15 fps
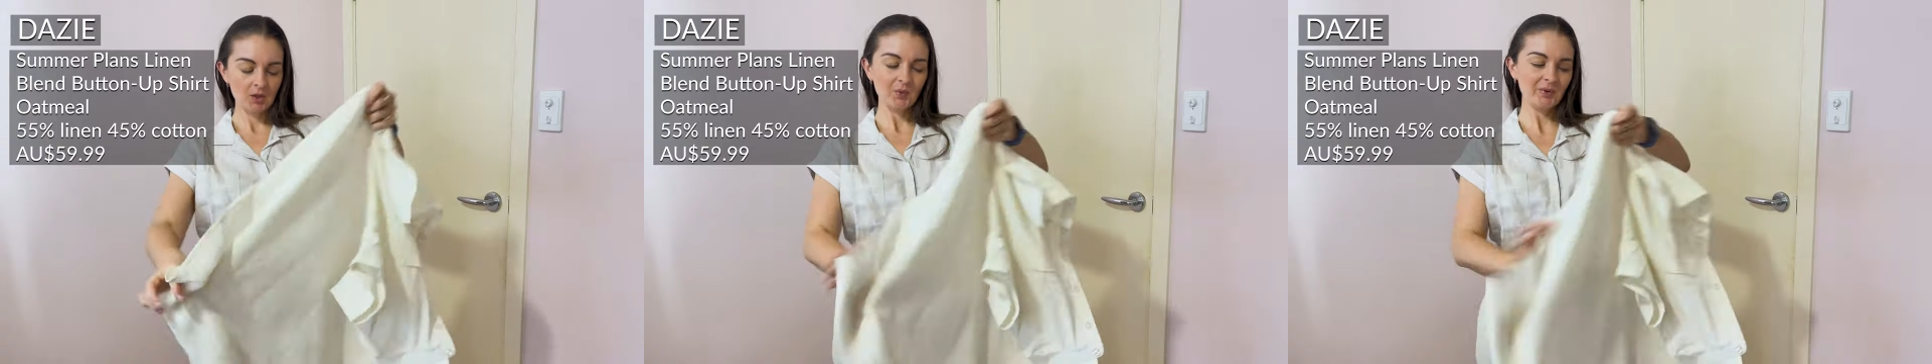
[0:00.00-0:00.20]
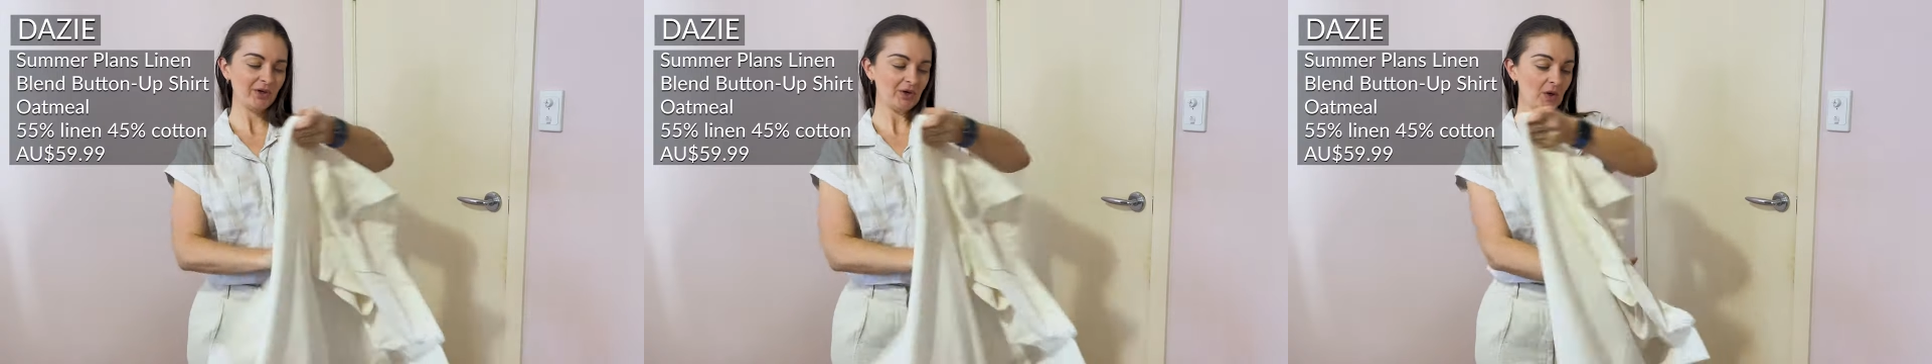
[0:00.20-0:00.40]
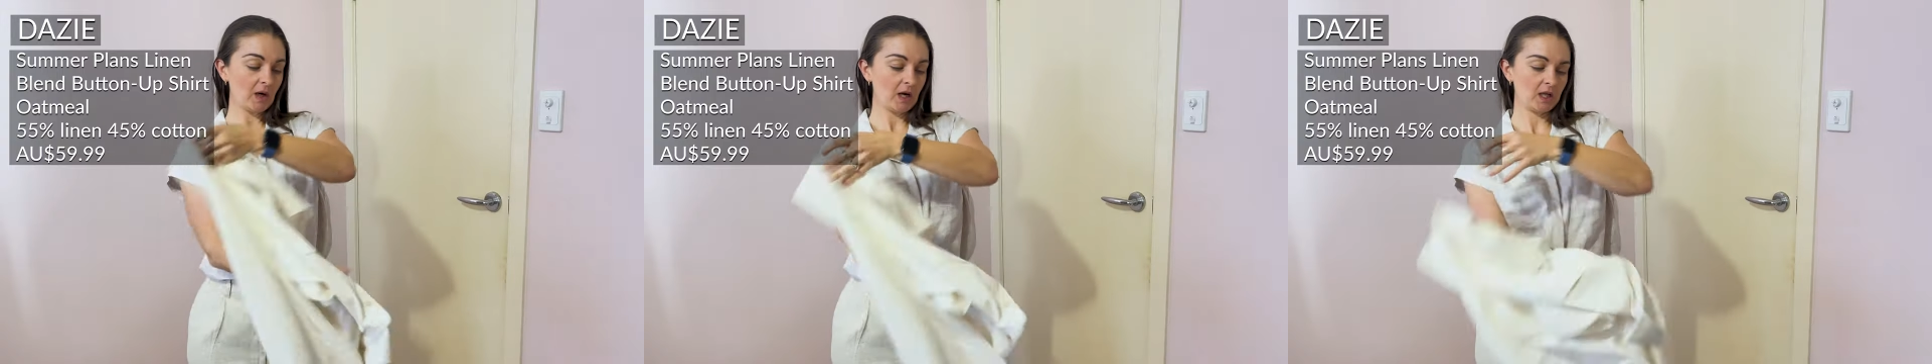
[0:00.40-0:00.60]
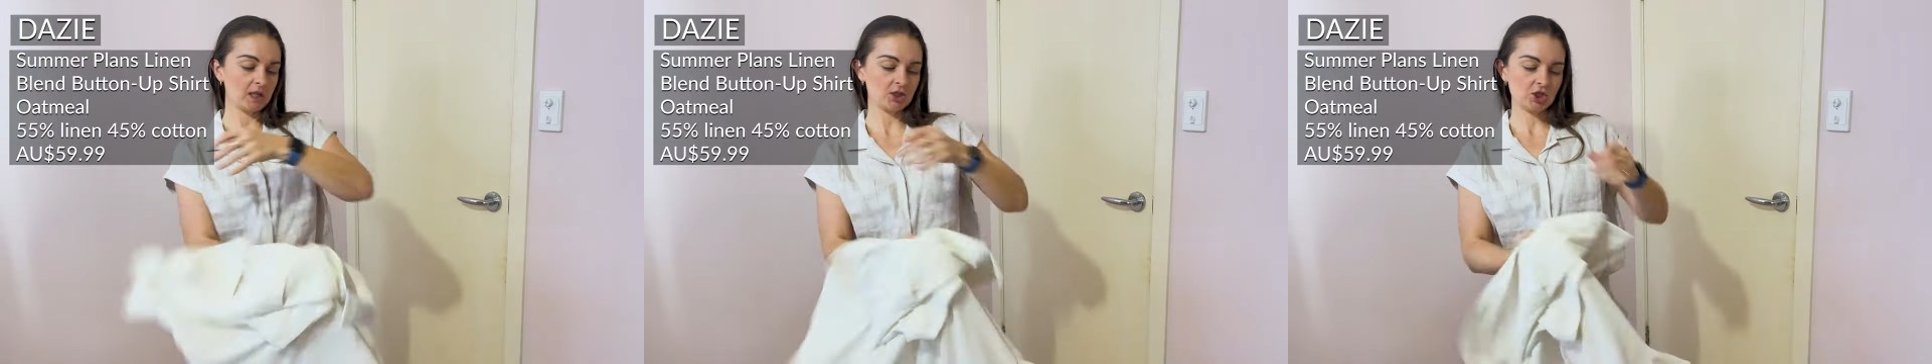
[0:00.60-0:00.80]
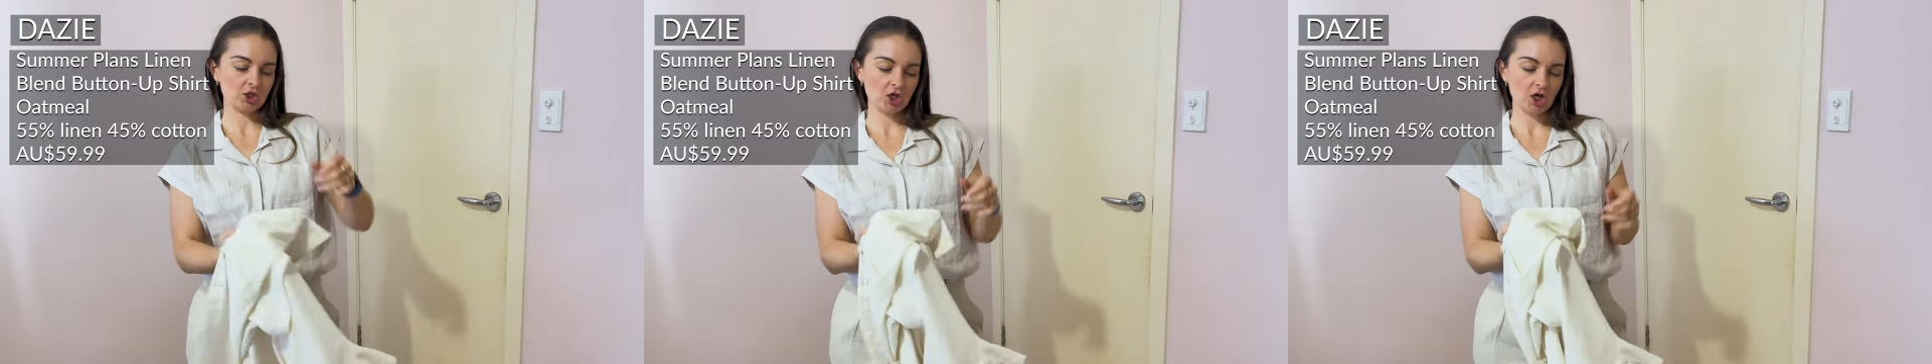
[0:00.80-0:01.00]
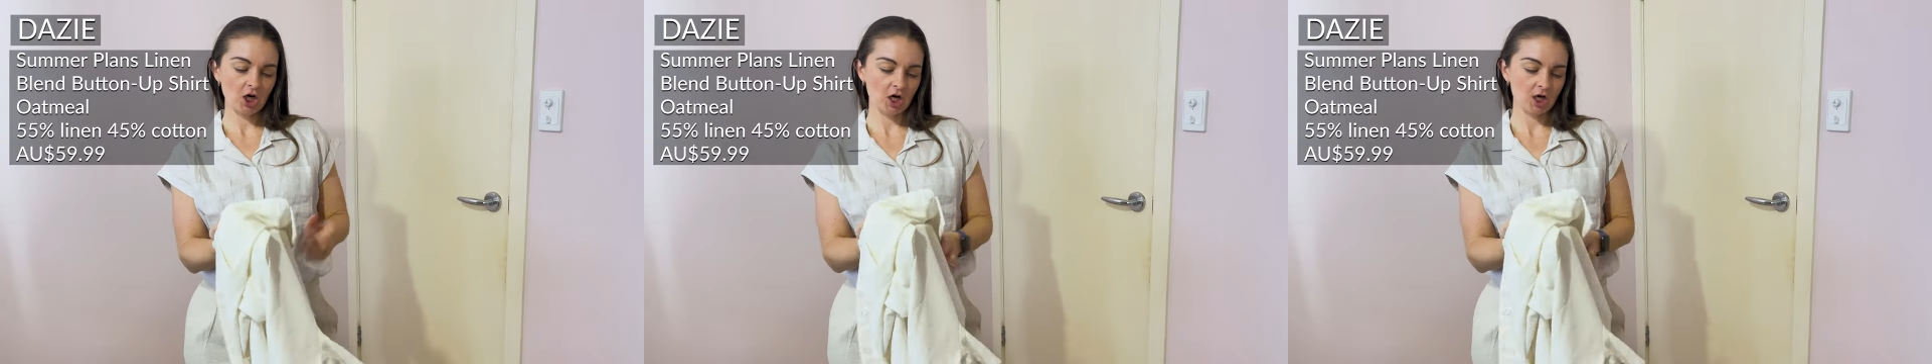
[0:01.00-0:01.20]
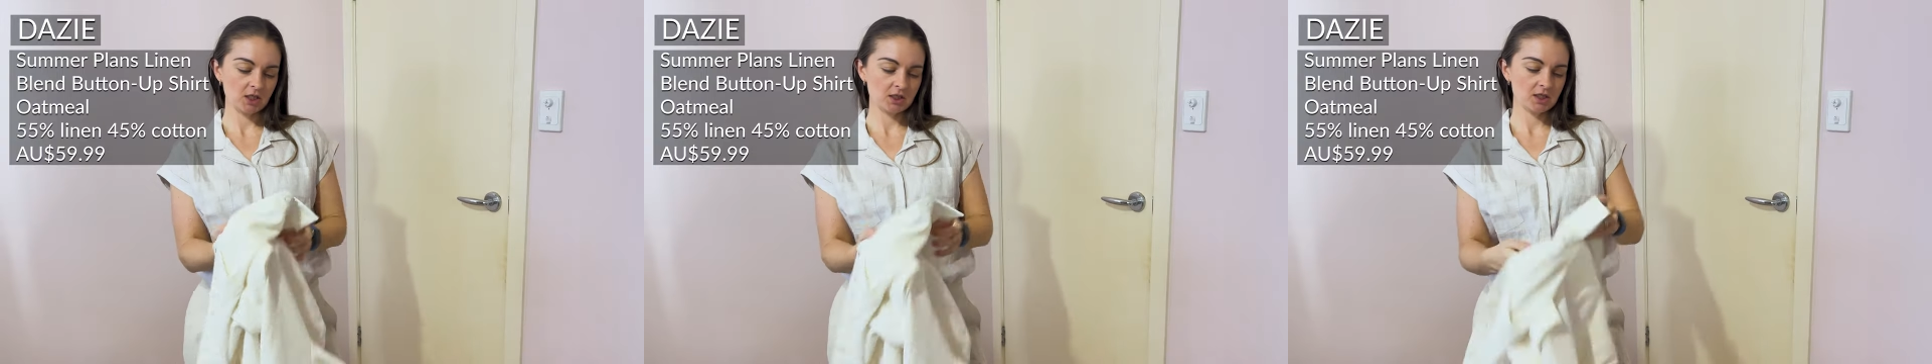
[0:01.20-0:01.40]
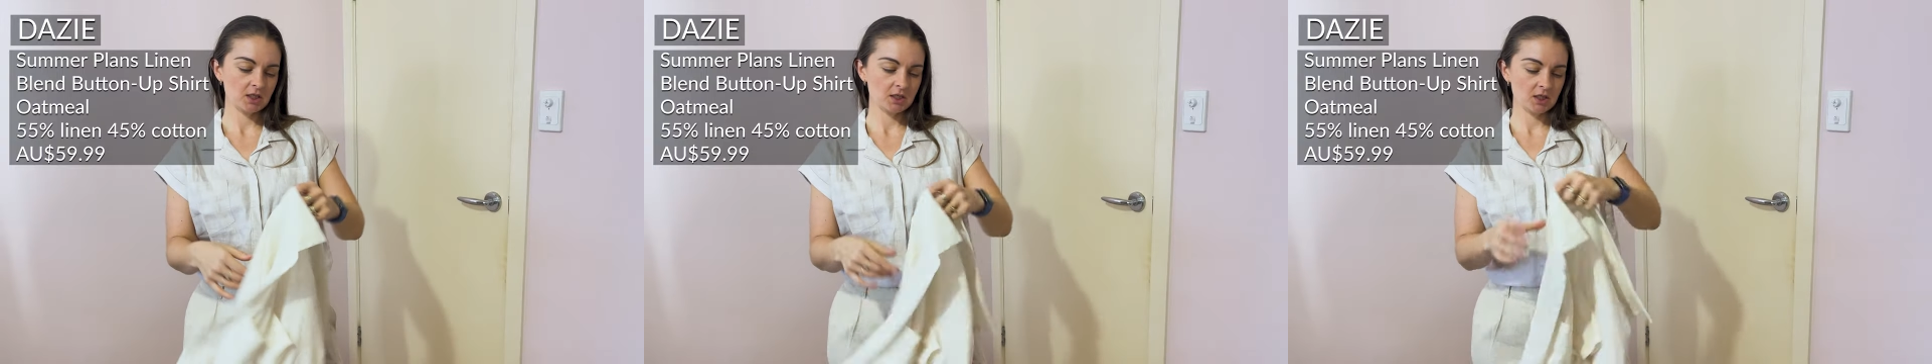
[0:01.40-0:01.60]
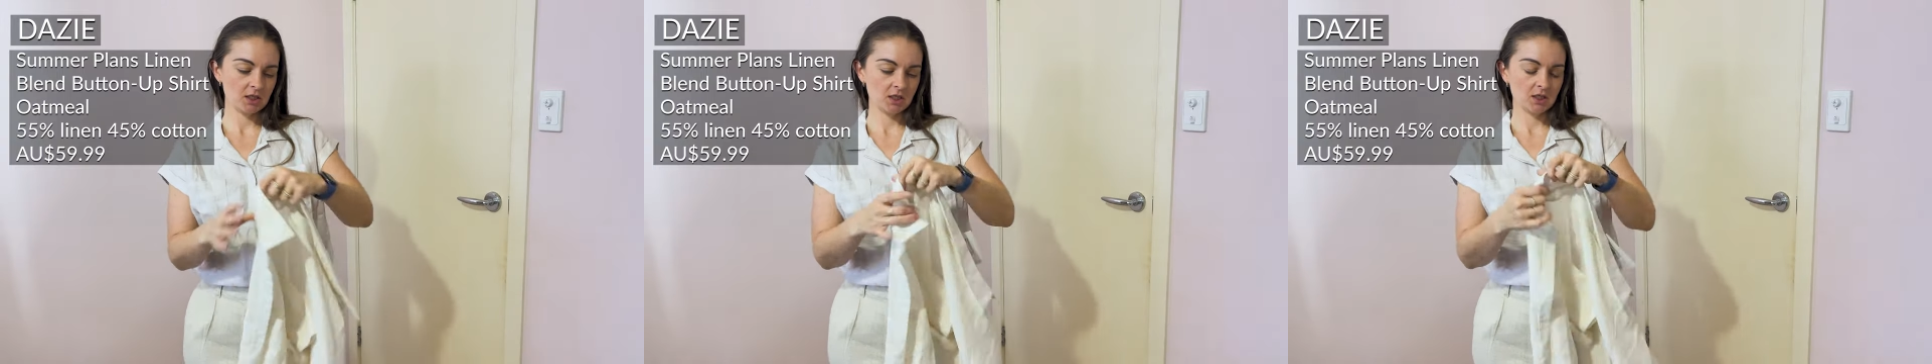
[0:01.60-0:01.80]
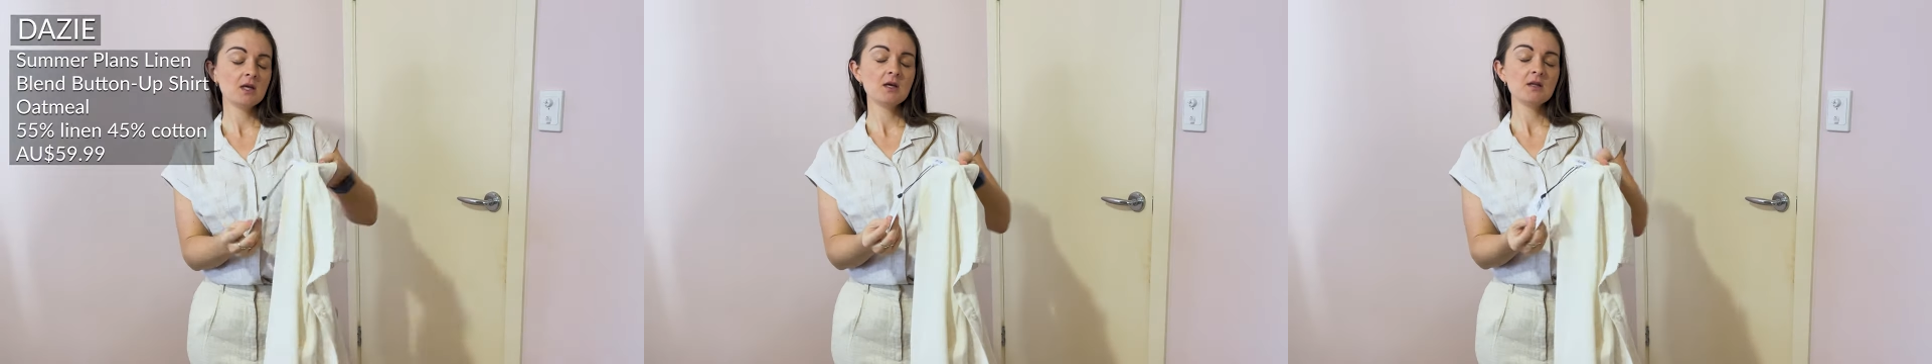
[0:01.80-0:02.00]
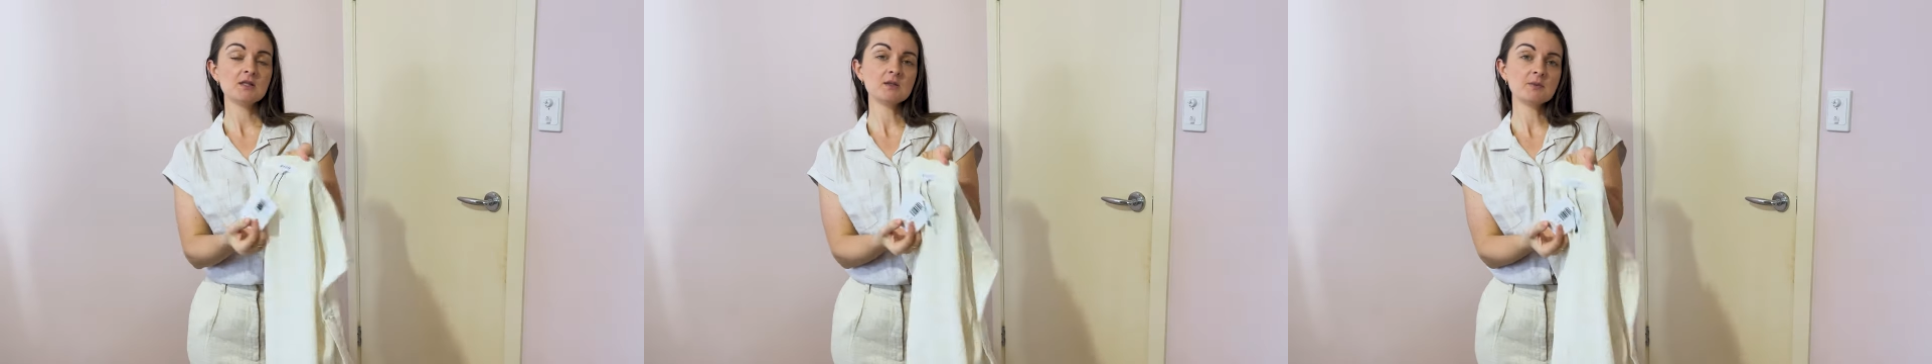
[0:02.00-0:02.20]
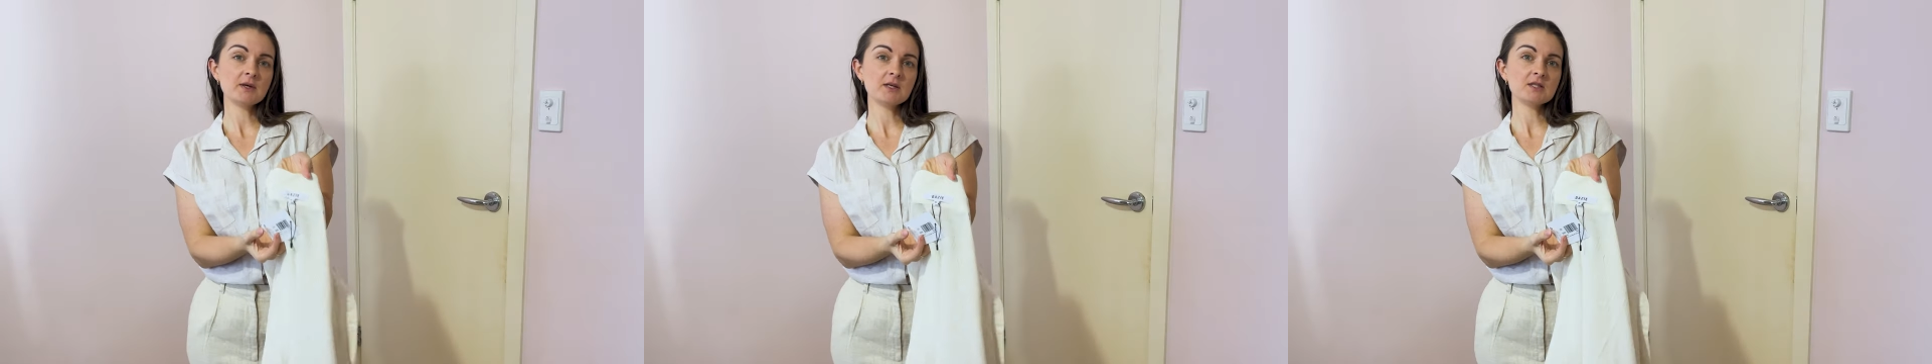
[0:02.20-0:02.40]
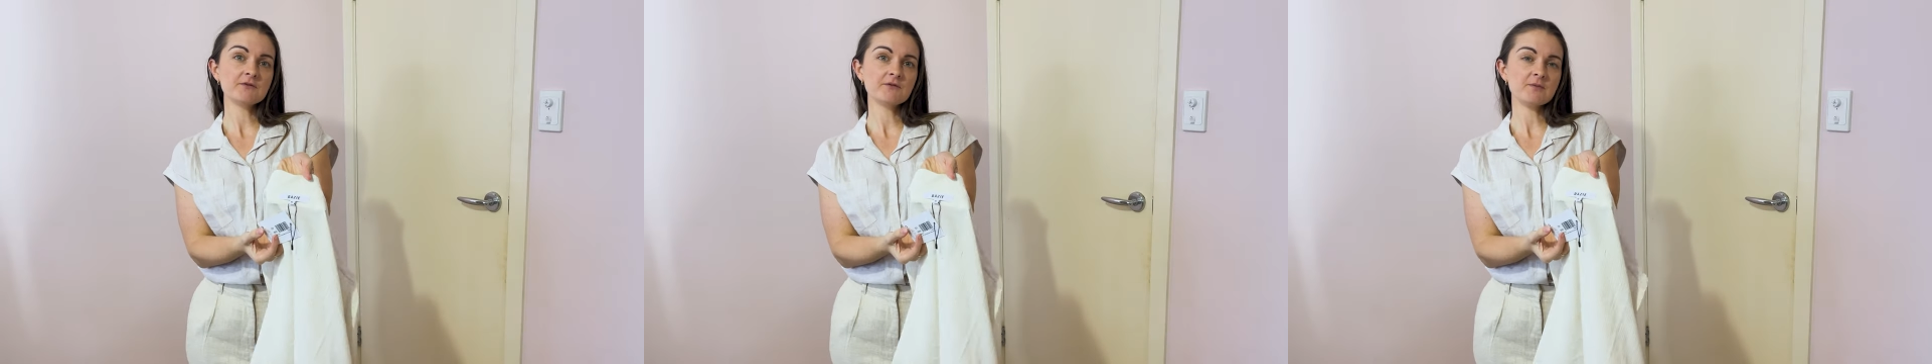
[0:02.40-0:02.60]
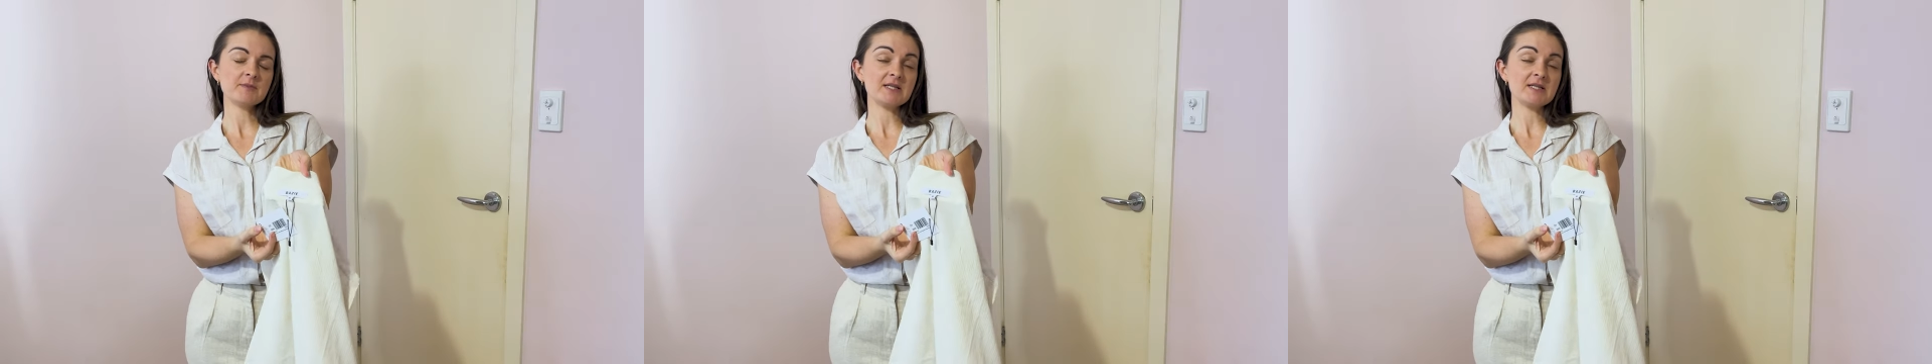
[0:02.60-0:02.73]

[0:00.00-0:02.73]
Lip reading: we got another shirt. This one is from